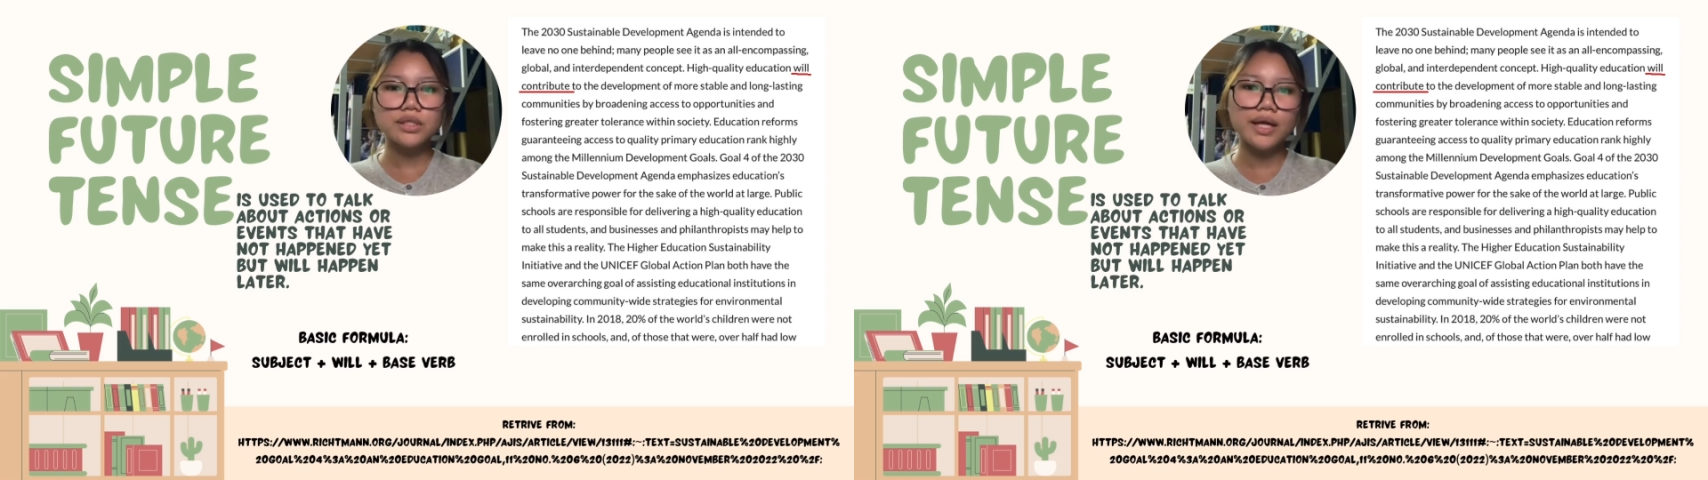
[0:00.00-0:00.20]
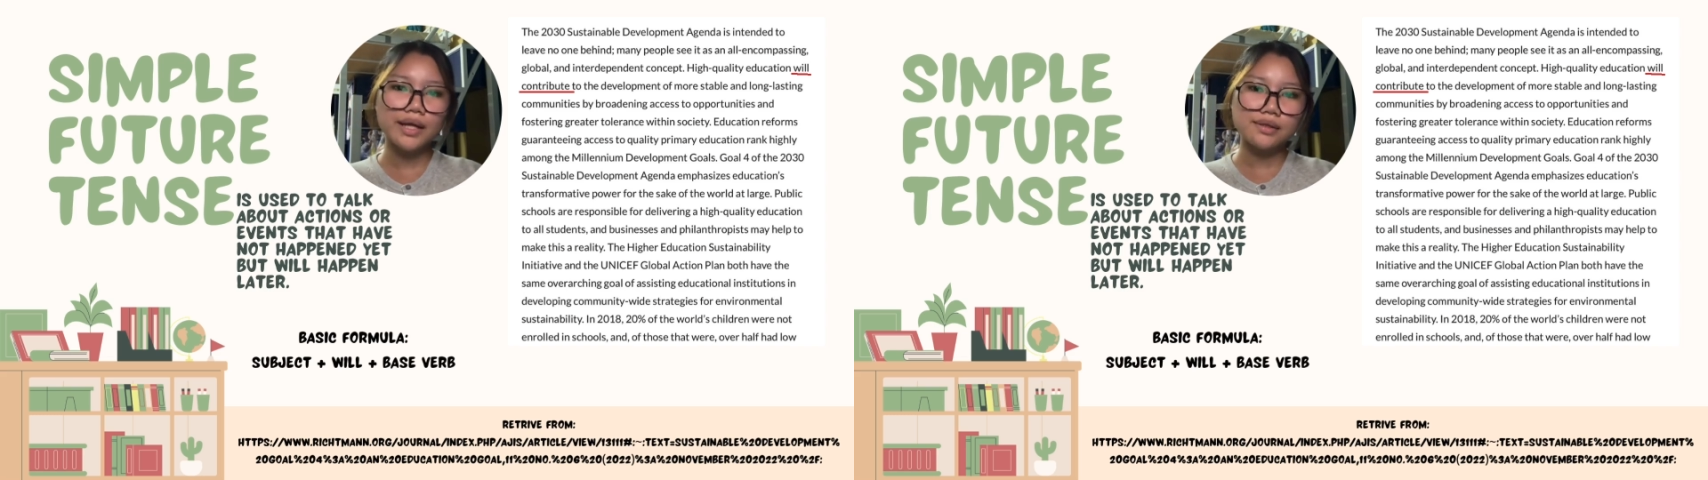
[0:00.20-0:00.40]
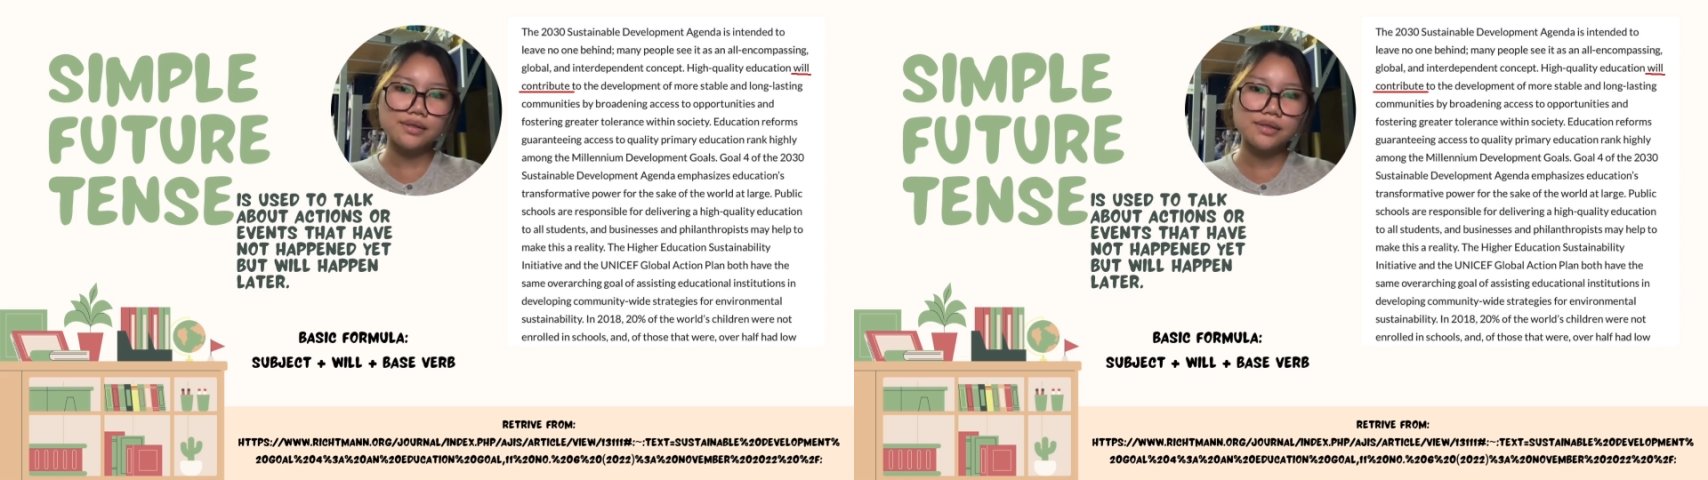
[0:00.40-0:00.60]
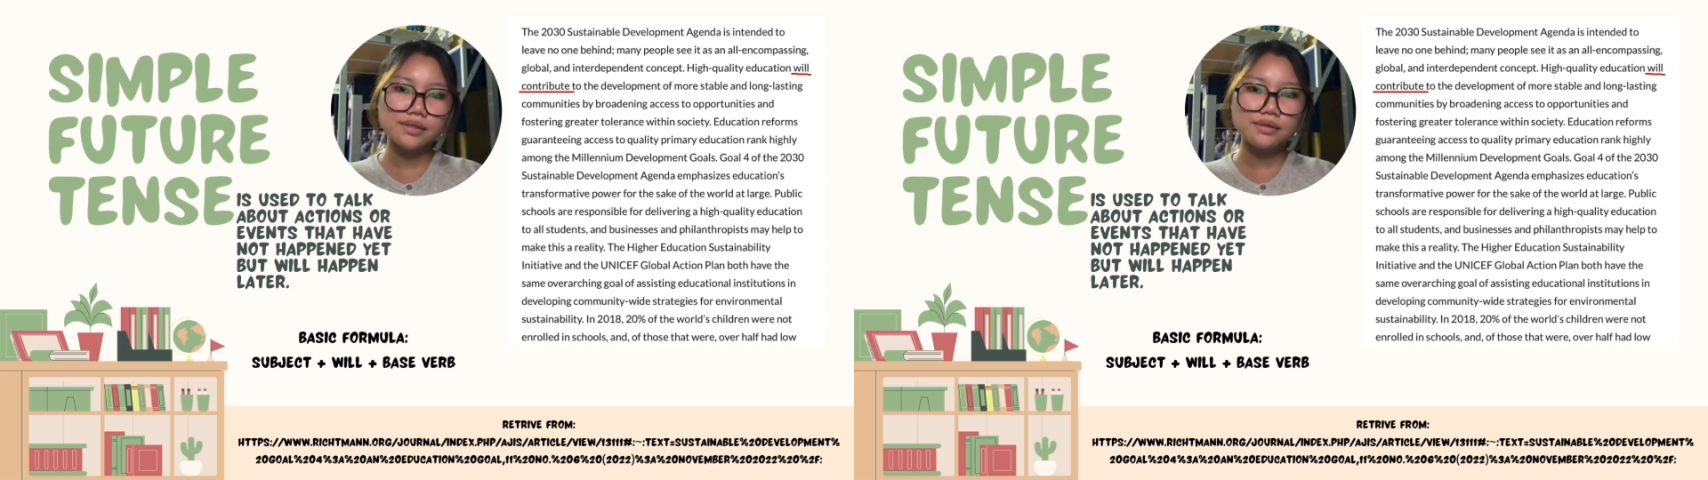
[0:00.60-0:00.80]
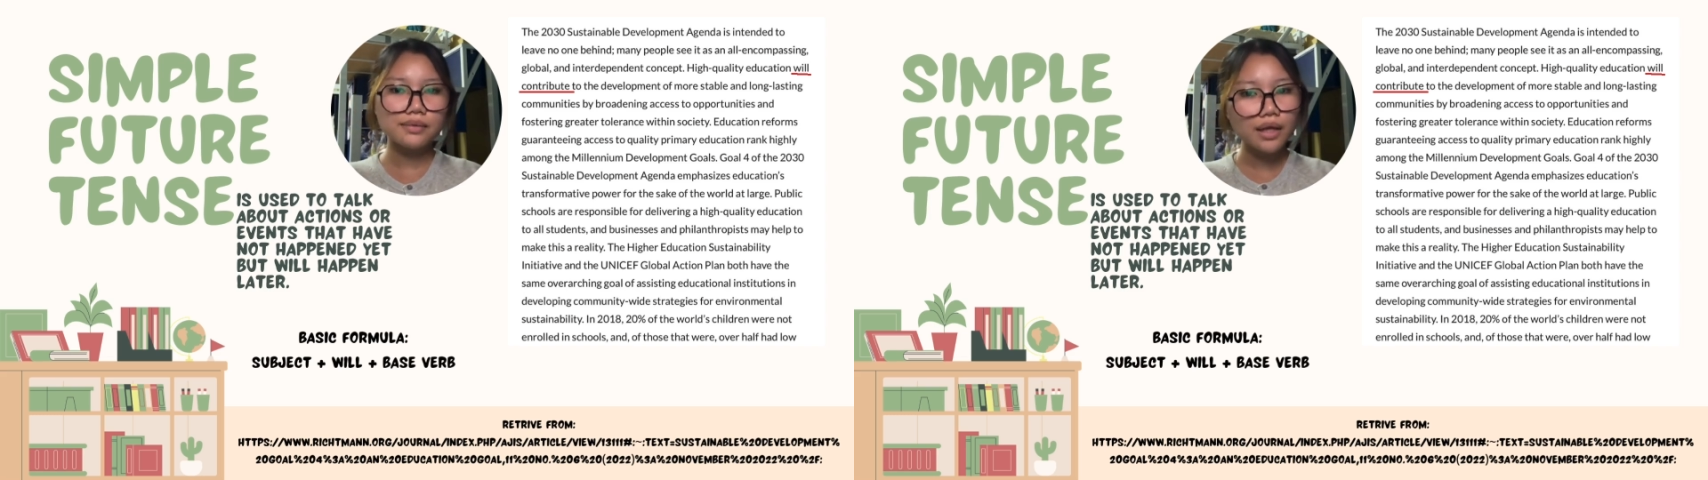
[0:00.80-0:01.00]
tense.
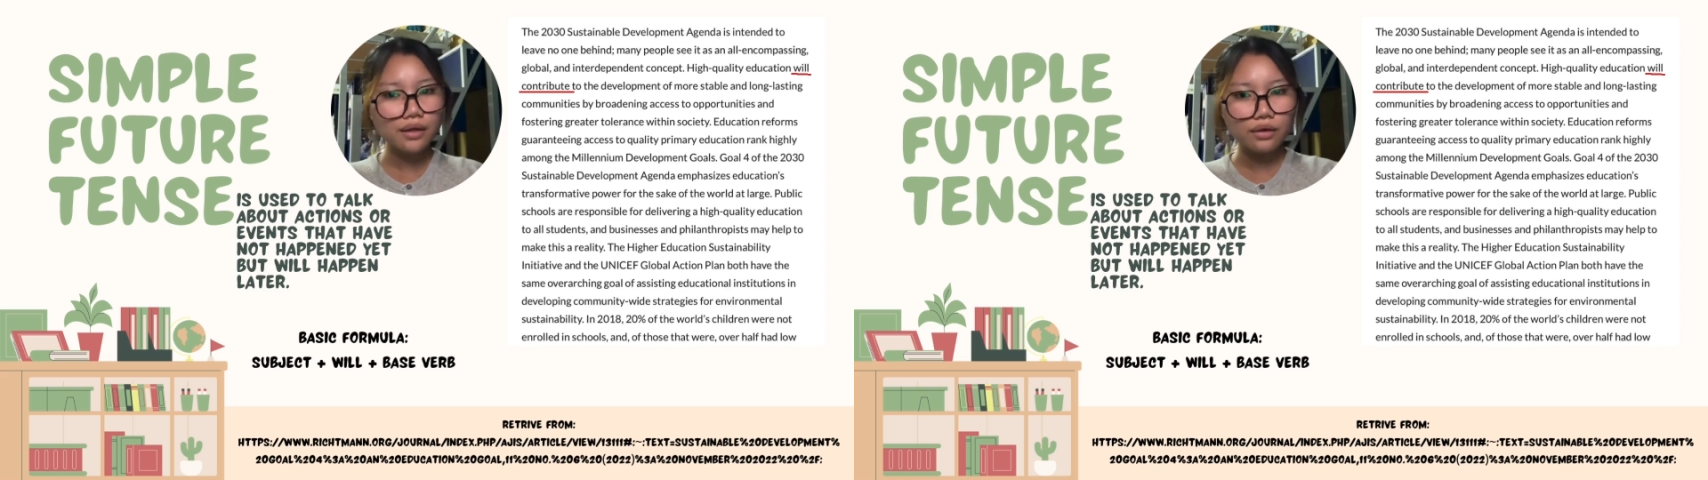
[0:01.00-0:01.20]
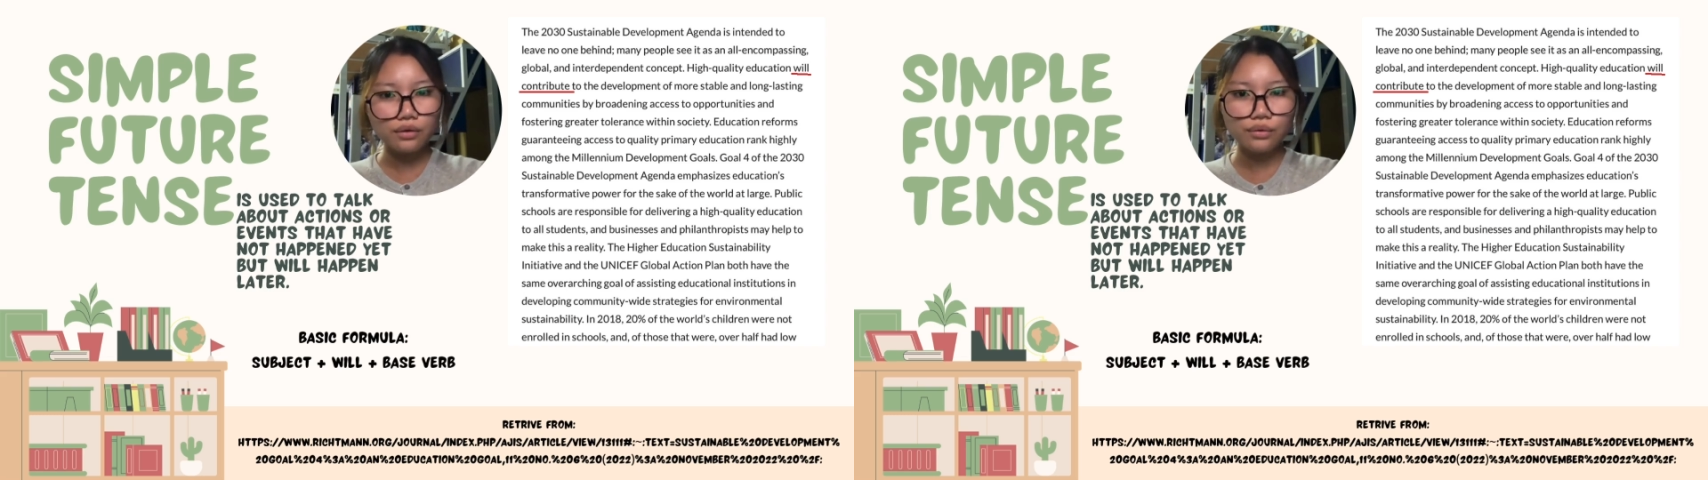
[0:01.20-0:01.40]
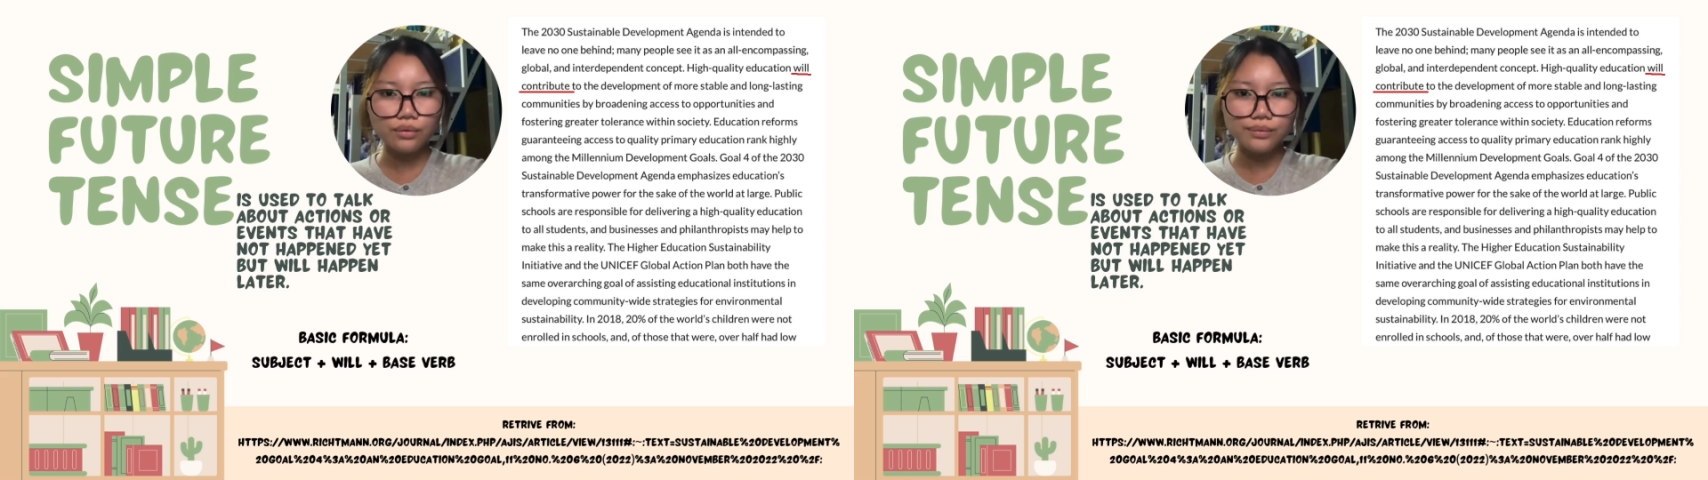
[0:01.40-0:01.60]
Thank you.